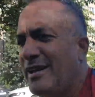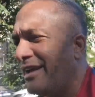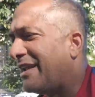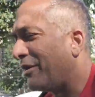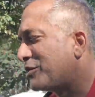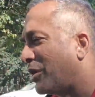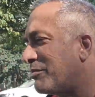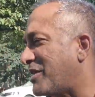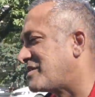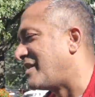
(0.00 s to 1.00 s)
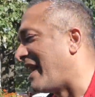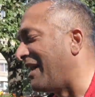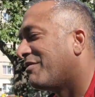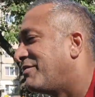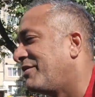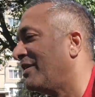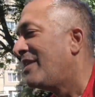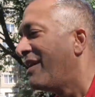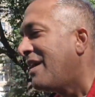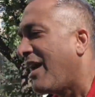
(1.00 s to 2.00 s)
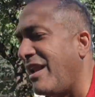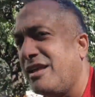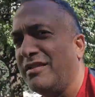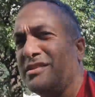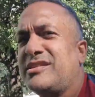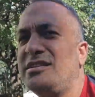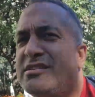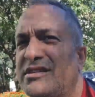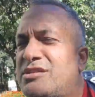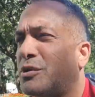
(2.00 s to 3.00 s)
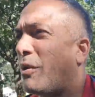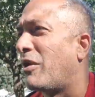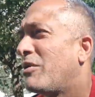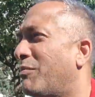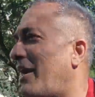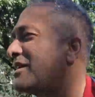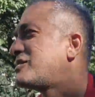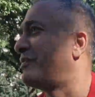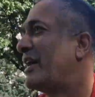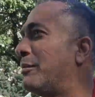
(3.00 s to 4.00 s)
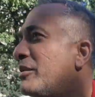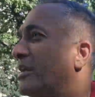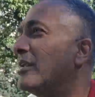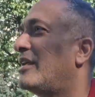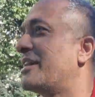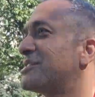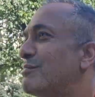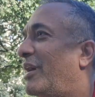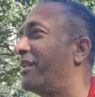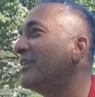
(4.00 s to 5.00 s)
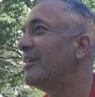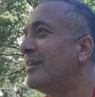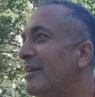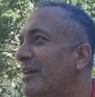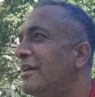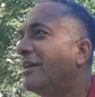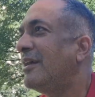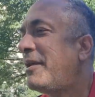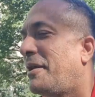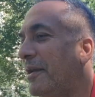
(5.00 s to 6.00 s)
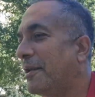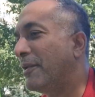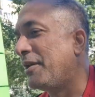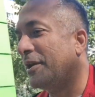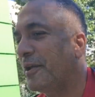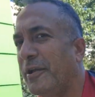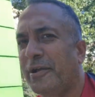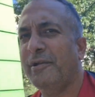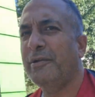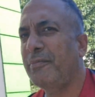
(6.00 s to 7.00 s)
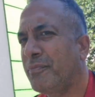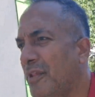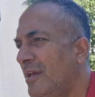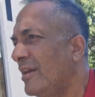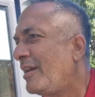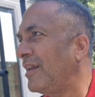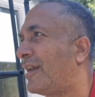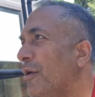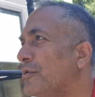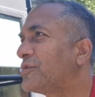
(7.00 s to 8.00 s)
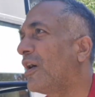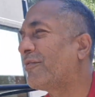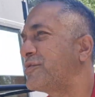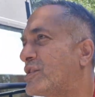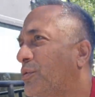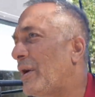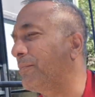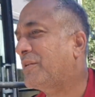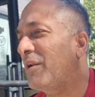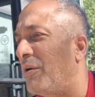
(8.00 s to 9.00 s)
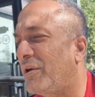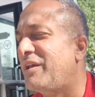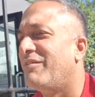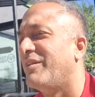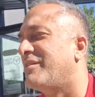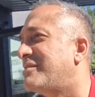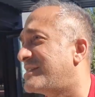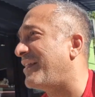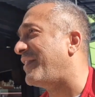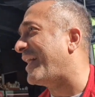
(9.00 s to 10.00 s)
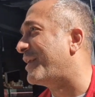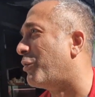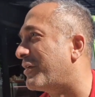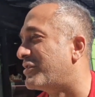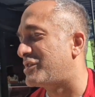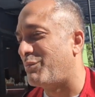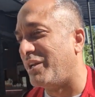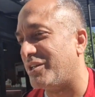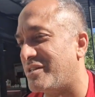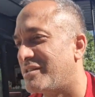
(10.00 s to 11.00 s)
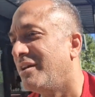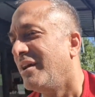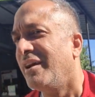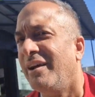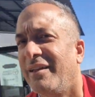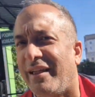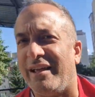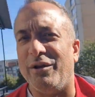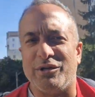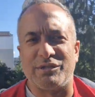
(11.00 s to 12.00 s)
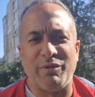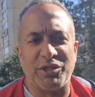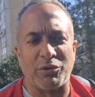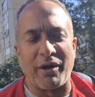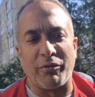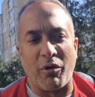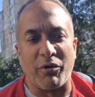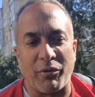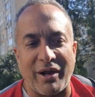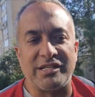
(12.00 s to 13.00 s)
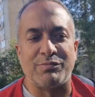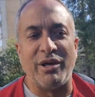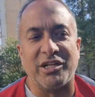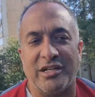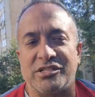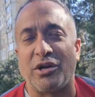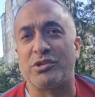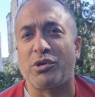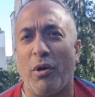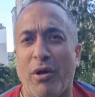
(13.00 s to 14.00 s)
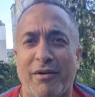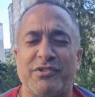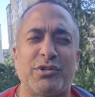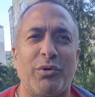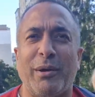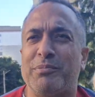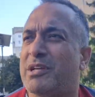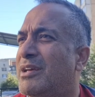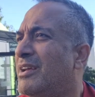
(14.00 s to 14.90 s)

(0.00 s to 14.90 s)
and now Trump doesn't have any of this. He's just surrounded by his family and yes men, and he goes off script. You know, he even said that in one of his speeches, that, you know, a speechwriter wrote a great speech and he starts going off script,